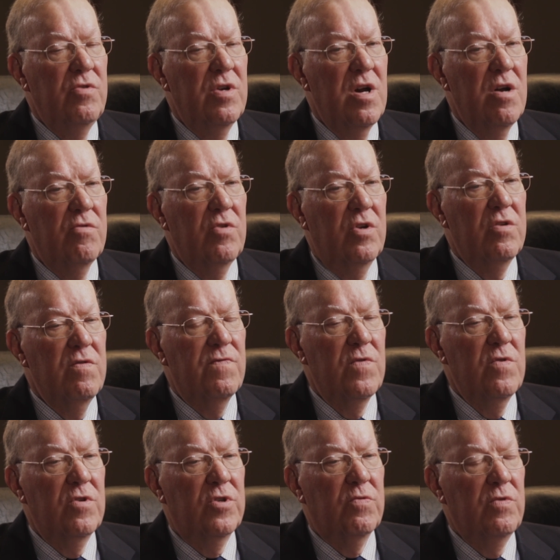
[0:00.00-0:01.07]
you how to
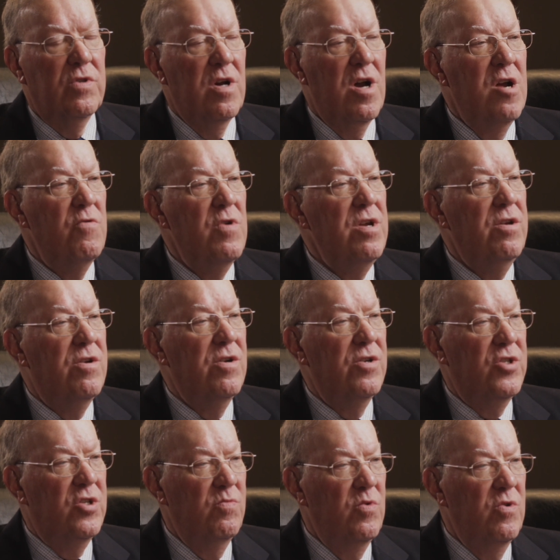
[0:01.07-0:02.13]
converse with irate
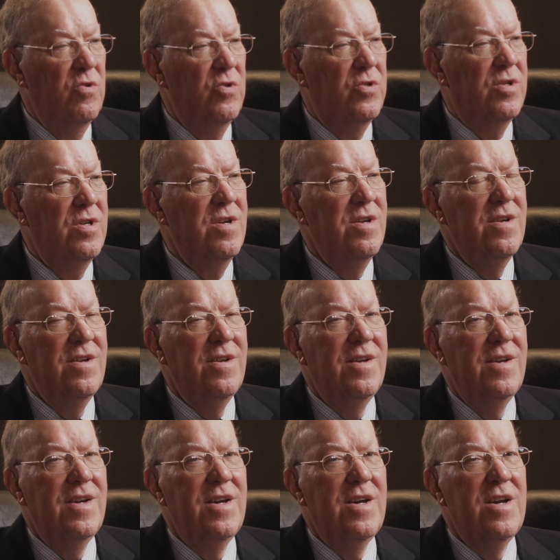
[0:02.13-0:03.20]
customers
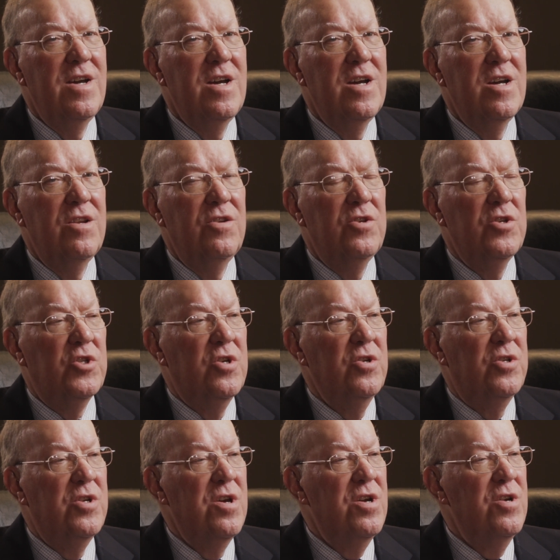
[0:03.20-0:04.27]
and
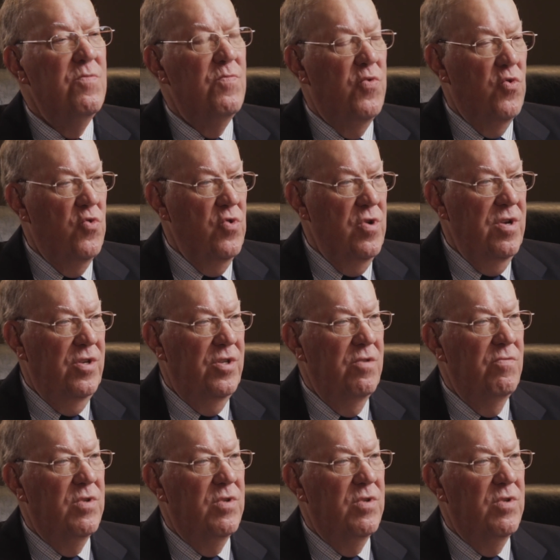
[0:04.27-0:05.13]
discontented employees.